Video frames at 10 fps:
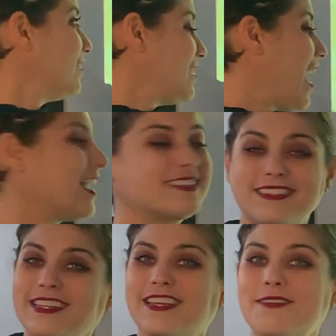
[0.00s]

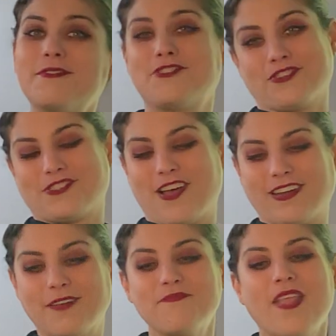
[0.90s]
text and images on
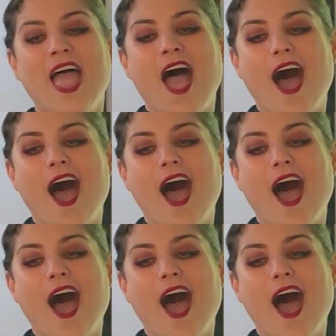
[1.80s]
it.